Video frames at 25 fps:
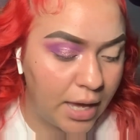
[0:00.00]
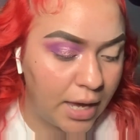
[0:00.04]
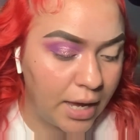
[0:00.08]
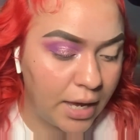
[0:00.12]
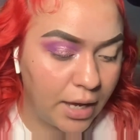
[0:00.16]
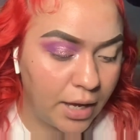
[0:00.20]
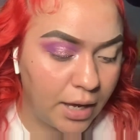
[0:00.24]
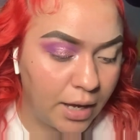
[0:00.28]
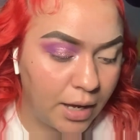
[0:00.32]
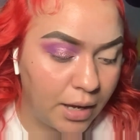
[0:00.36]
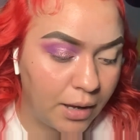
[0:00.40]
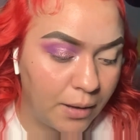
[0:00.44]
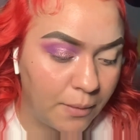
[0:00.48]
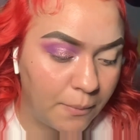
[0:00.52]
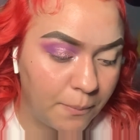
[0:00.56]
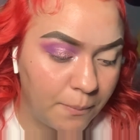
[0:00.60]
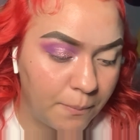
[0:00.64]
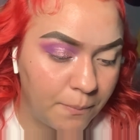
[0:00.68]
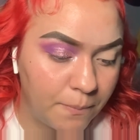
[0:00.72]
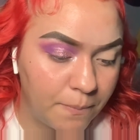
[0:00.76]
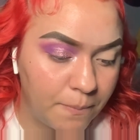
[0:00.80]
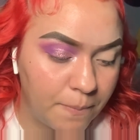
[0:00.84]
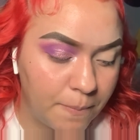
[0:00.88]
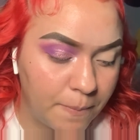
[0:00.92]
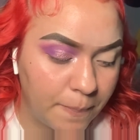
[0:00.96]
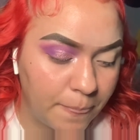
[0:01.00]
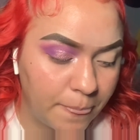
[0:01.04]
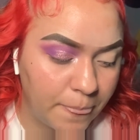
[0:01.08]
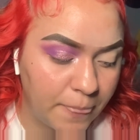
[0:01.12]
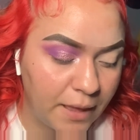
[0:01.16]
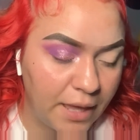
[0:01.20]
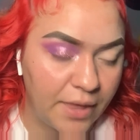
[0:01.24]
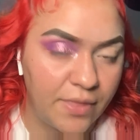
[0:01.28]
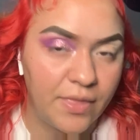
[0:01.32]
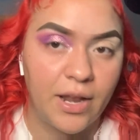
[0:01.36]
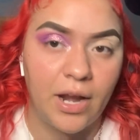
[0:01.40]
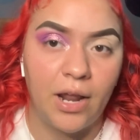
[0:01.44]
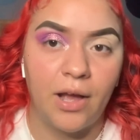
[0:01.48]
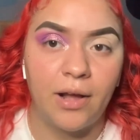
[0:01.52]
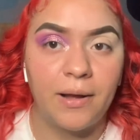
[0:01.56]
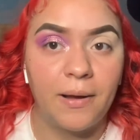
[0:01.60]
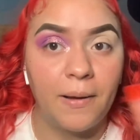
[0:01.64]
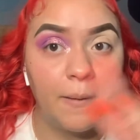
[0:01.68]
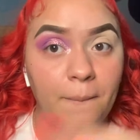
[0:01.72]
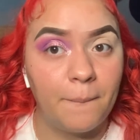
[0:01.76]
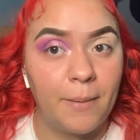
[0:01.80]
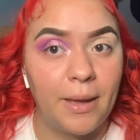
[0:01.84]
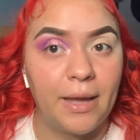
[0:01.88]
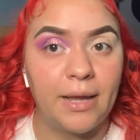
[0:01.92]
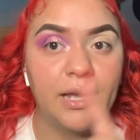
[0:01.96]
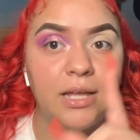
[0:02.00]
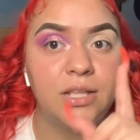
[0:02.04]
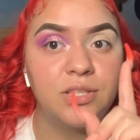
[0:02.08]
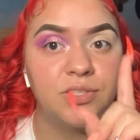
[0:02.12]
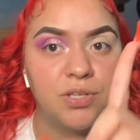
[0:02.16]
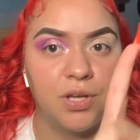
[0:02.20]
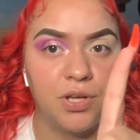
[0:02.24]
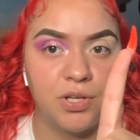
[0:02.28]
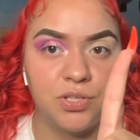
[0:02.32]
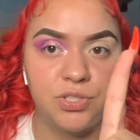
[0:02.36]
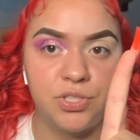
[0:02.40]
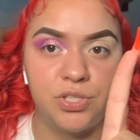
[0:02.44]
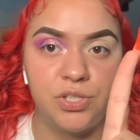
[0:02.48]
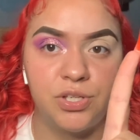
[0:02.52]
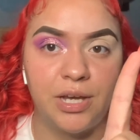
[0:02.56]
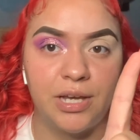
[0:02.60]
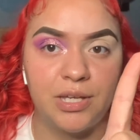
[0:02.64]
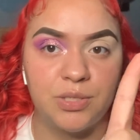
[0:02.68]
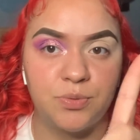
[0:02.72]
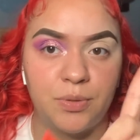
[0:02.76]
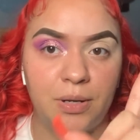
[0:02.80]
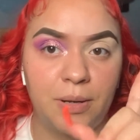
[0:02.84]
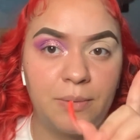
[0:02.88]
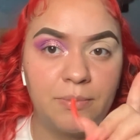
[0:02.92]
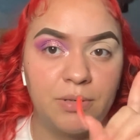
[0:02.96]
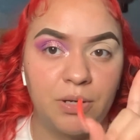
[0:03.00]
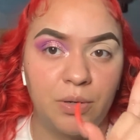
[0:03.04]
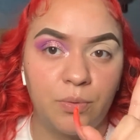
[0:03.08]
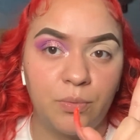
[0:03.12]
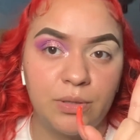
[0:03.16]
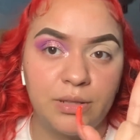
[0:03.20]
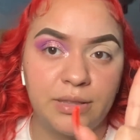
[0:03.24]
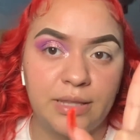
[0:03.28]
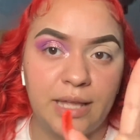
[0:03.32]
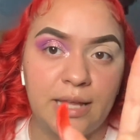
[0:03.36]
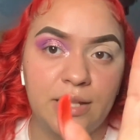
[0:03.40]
And then I'll come back and talk to you guys when I'm done with that.